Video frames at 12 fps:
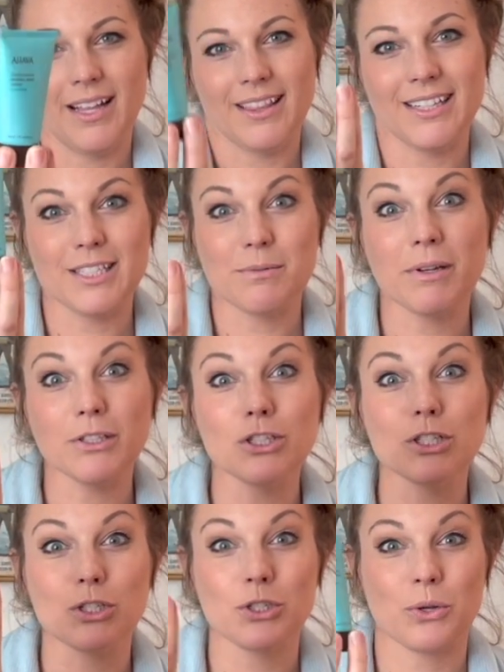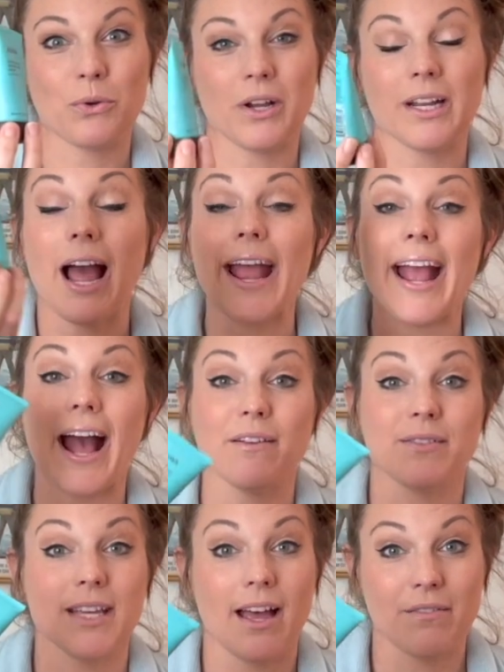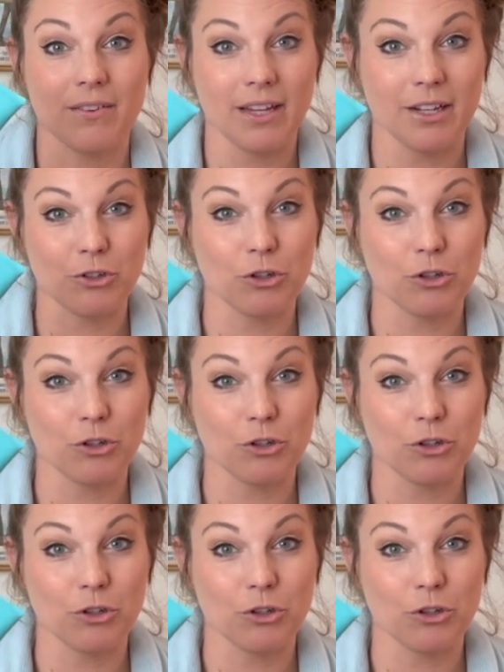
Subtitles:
This smells so good. I have to have a hand